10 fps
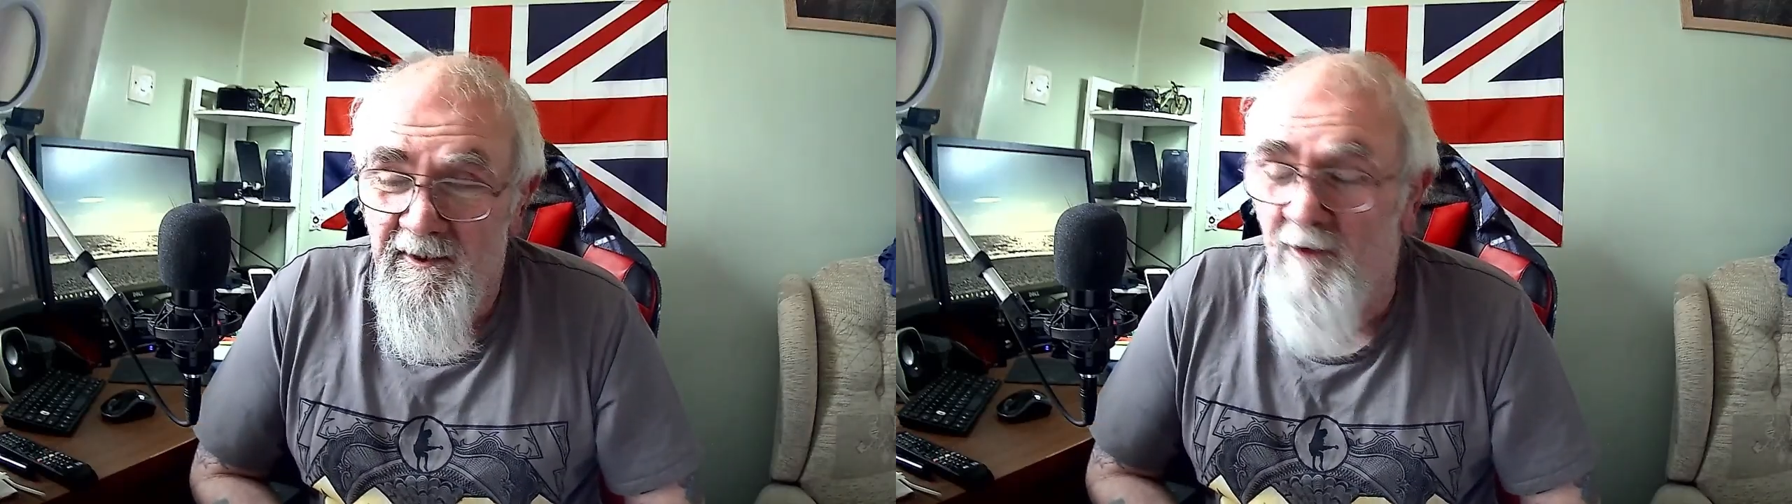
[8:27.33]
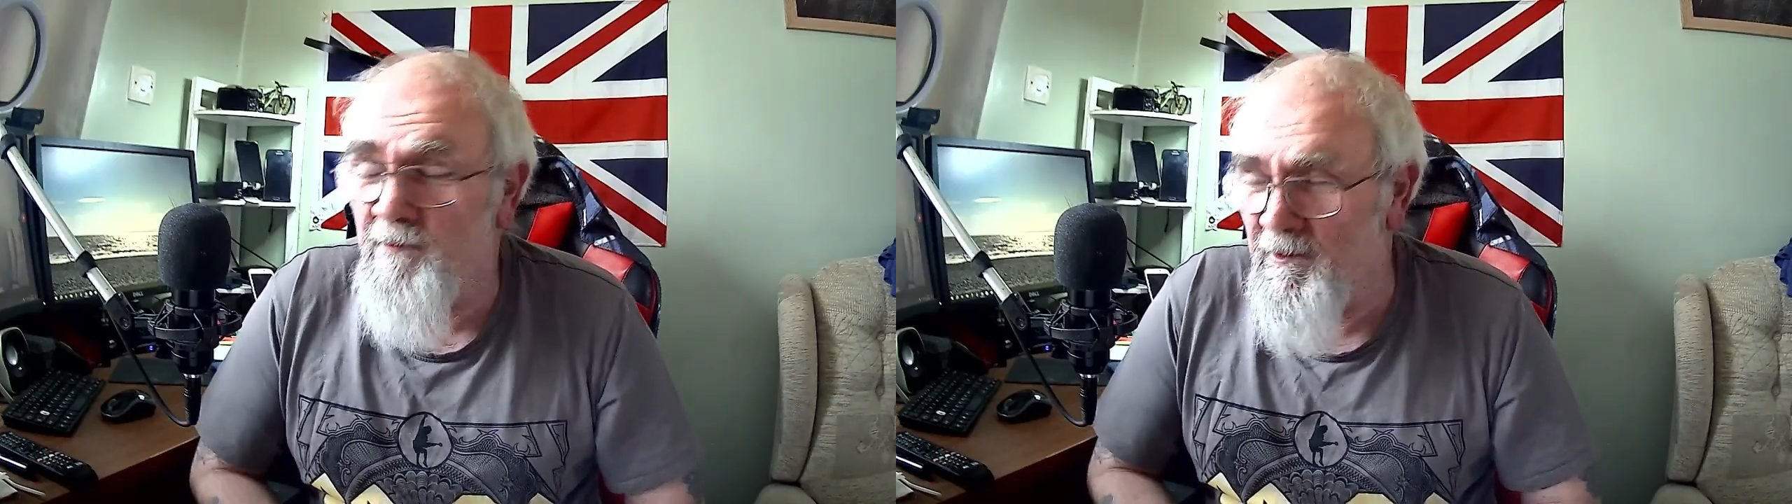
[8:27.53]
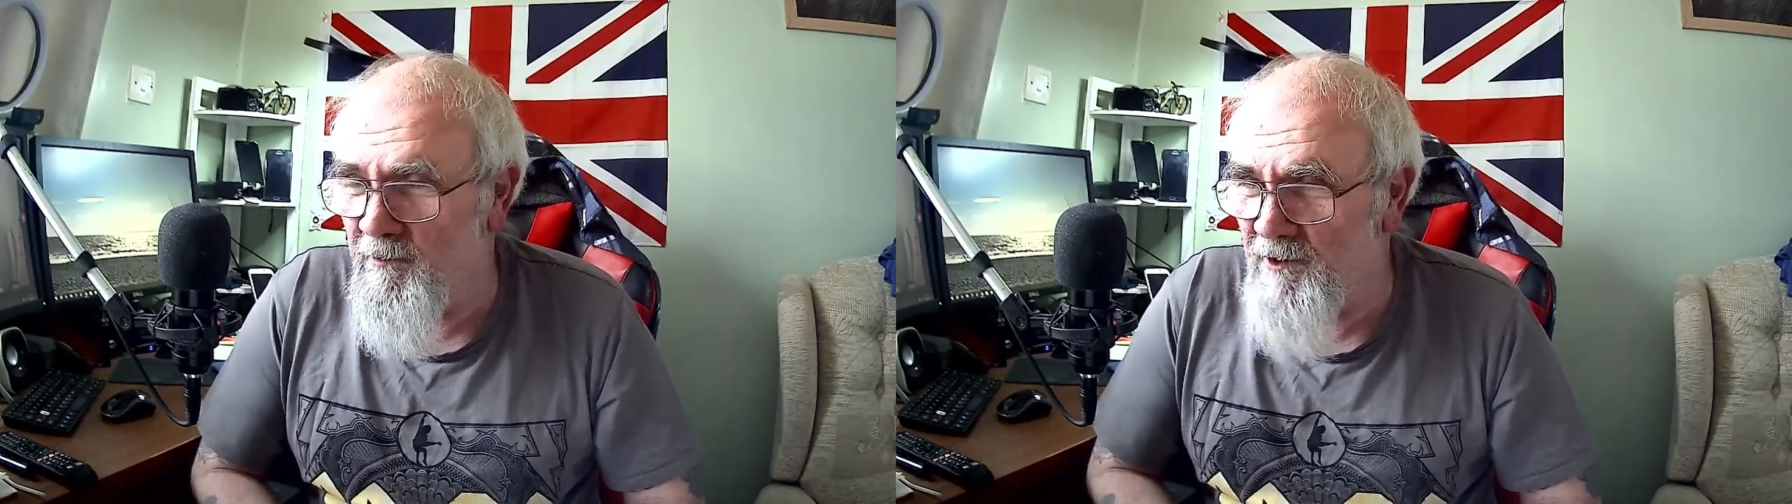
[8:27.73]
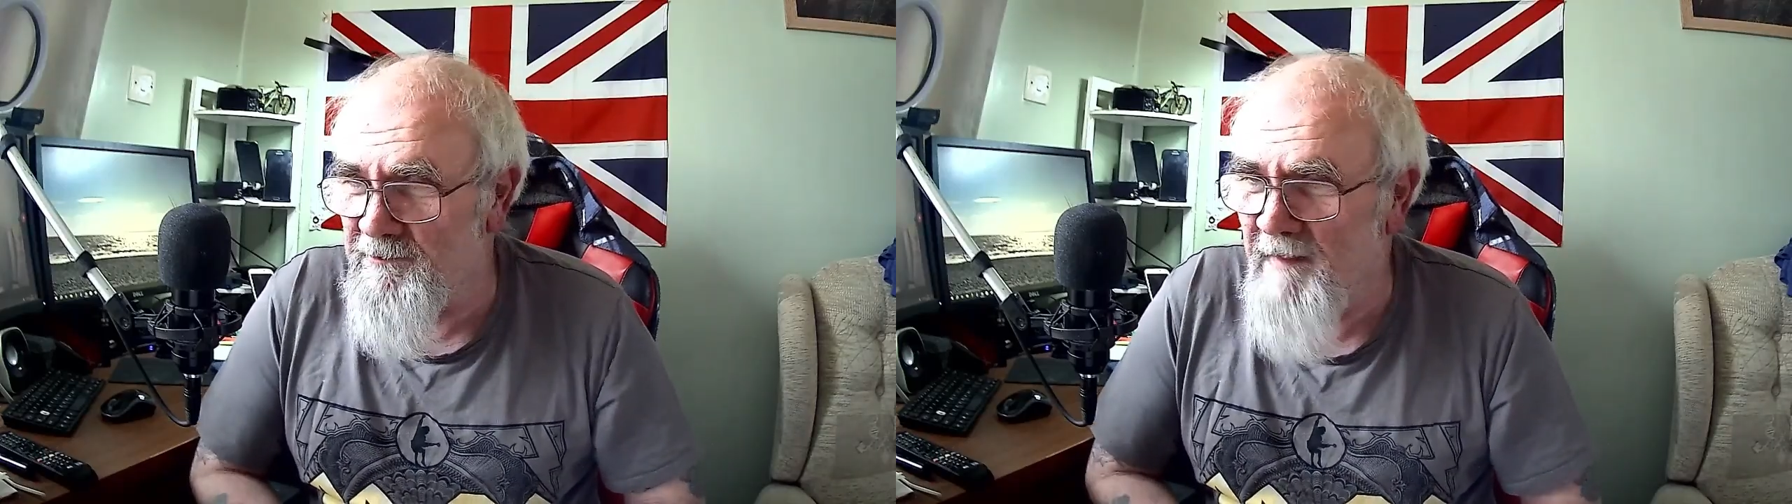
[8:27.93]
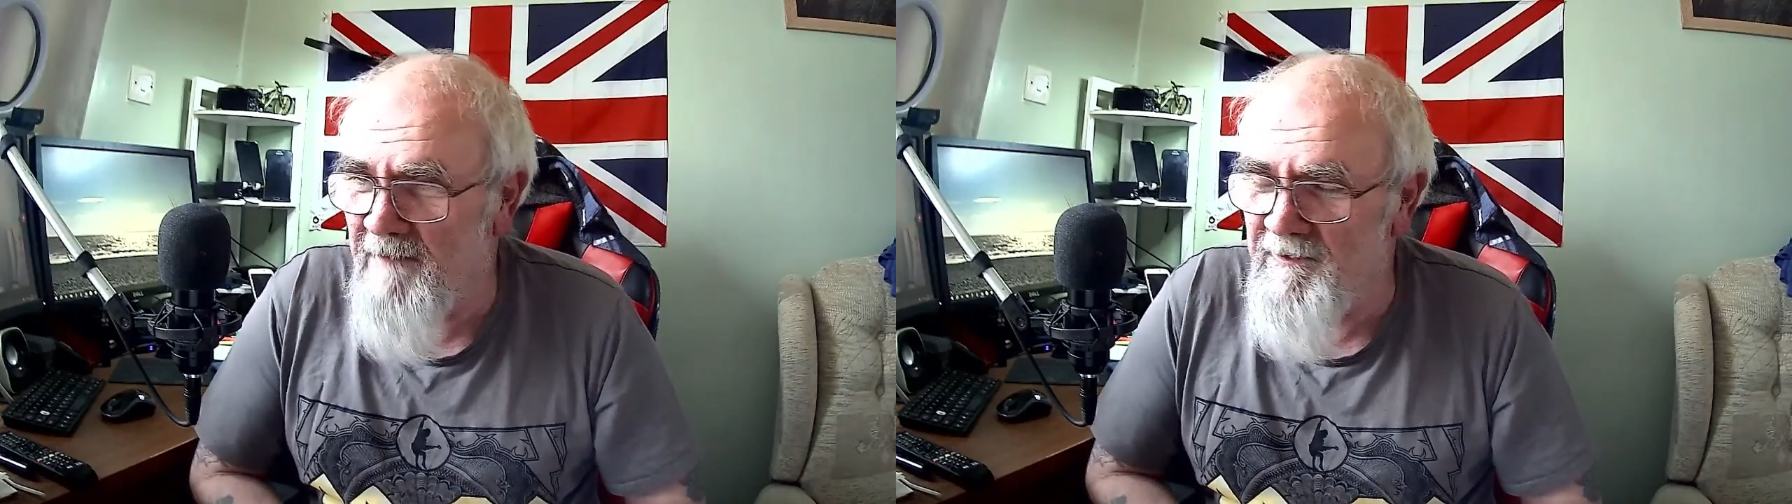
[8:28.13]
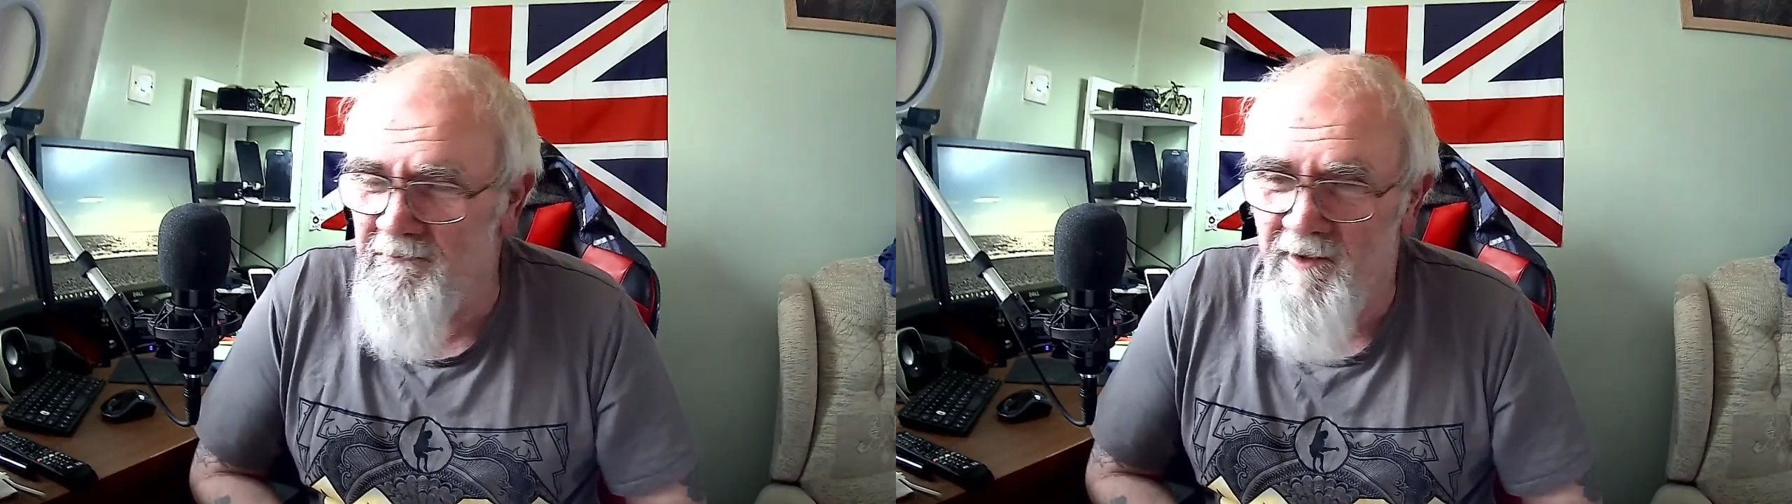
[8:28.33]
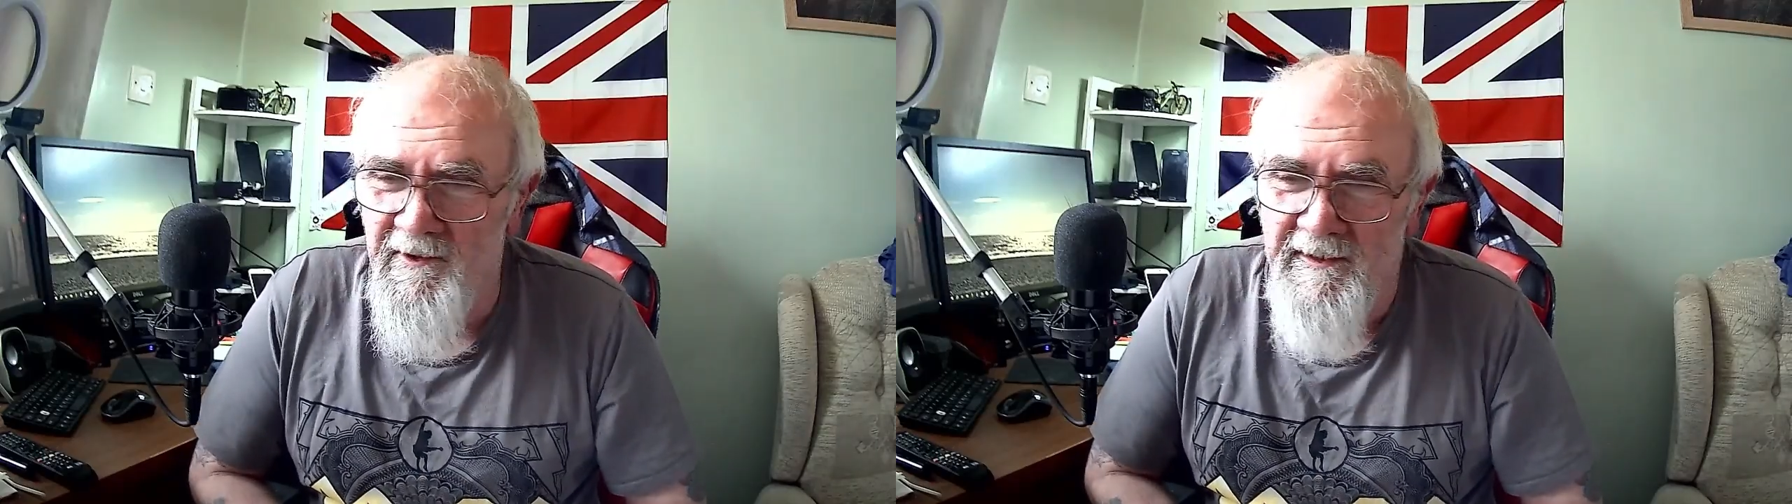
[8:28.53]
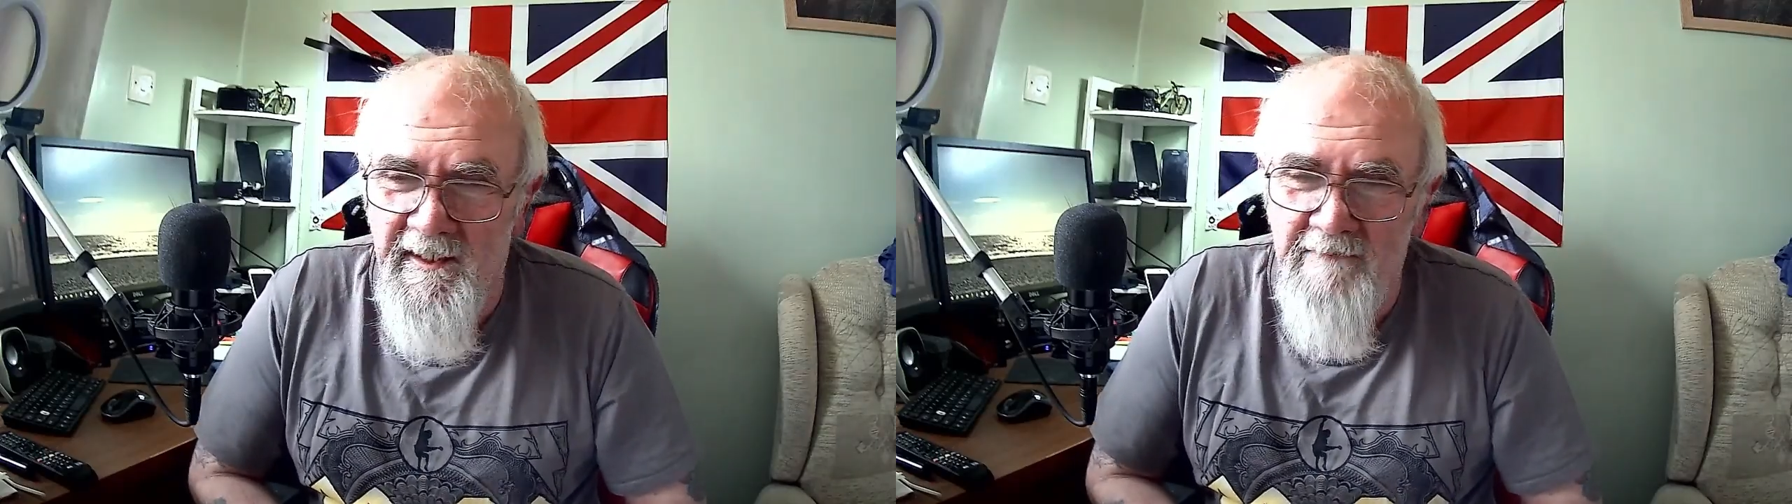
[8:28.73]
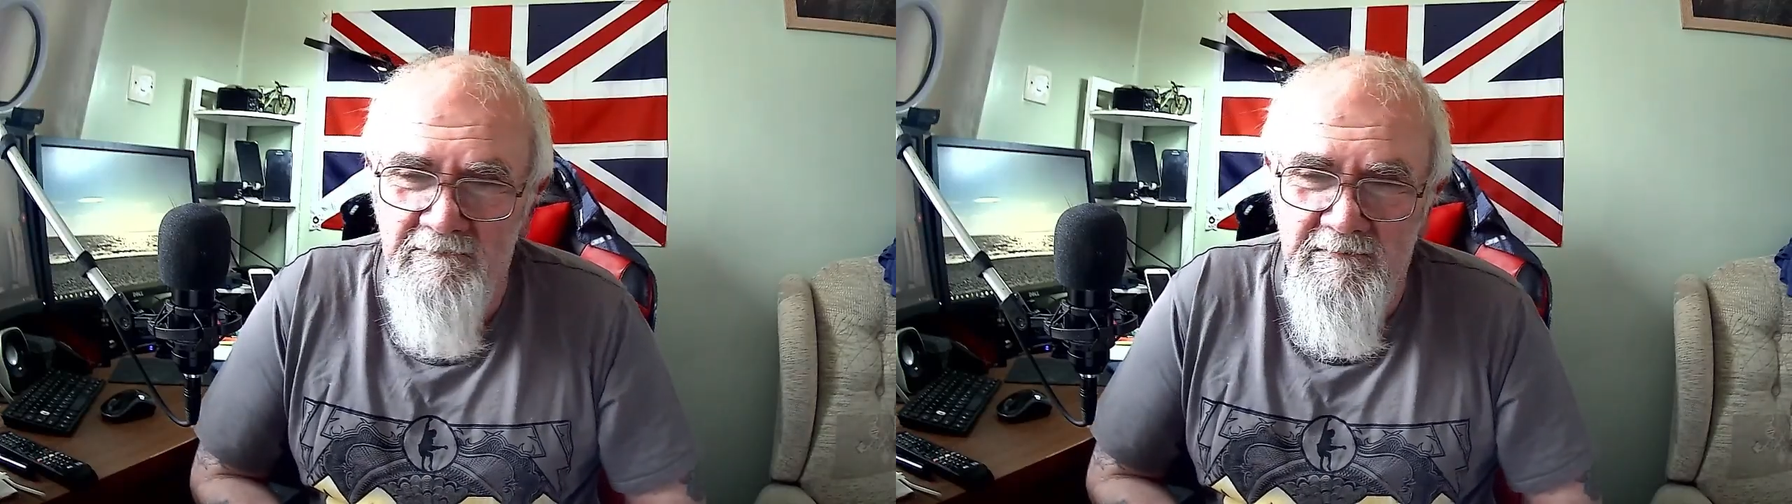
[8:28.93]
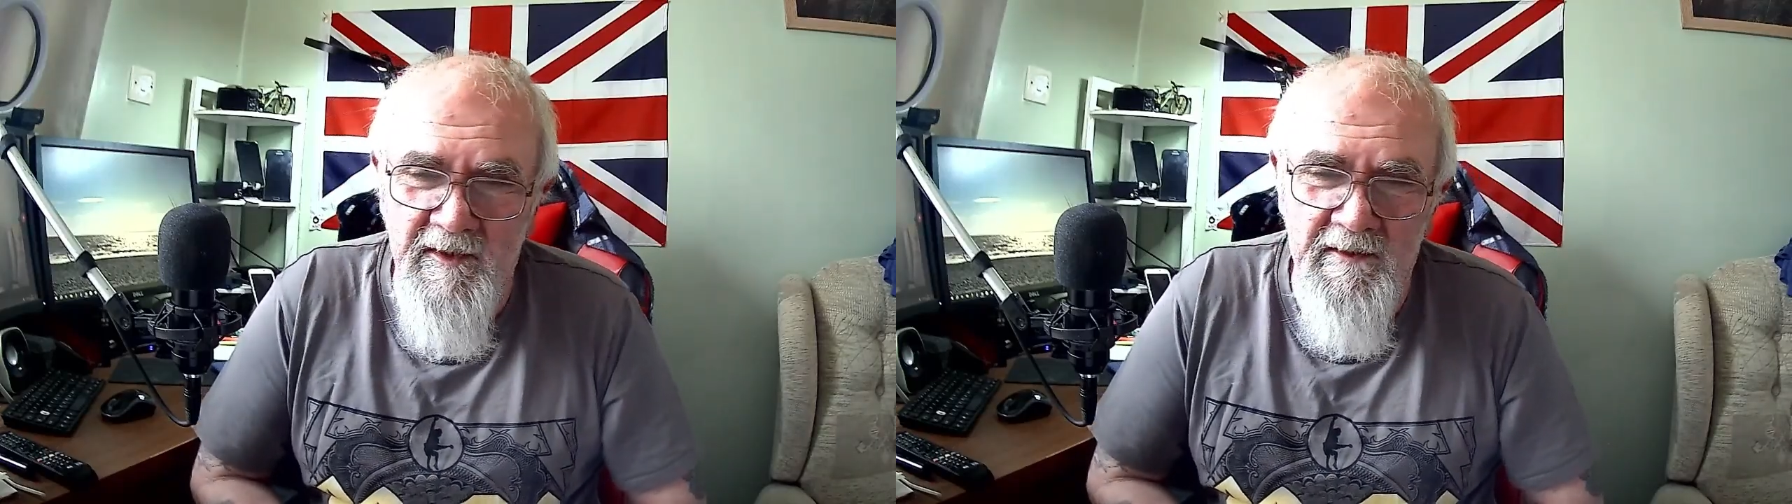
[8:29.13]
I will watch mountain
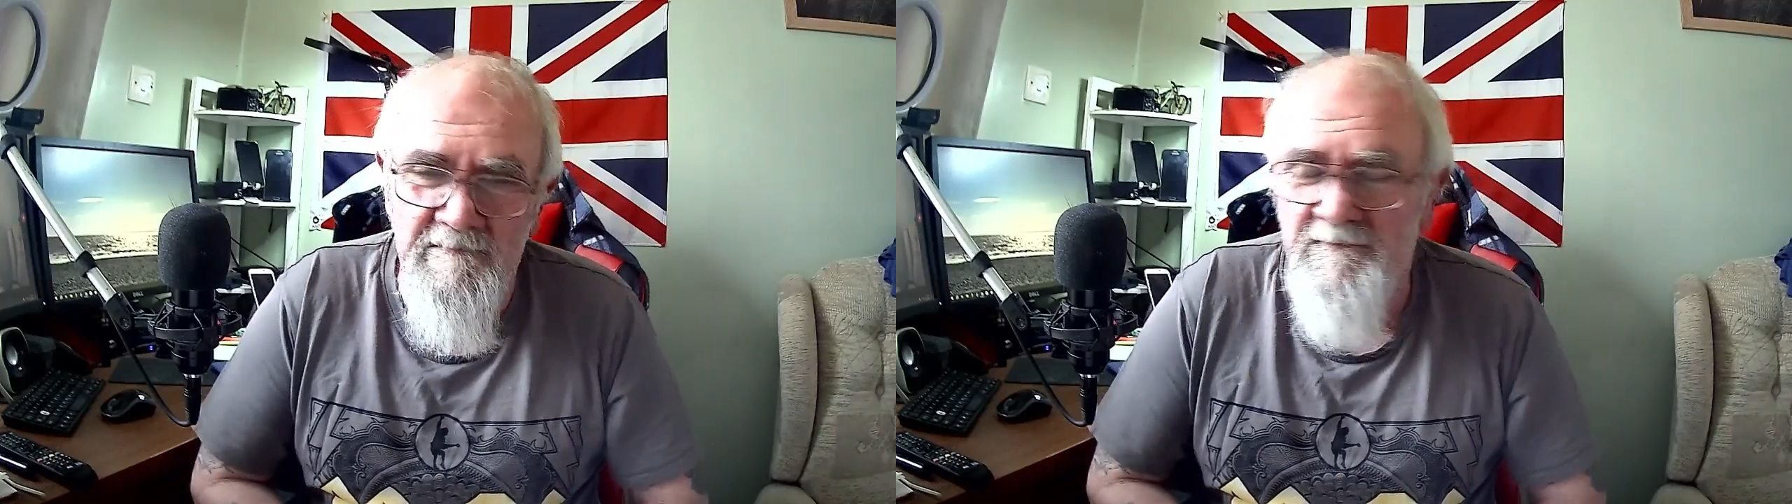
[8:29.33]
biking, but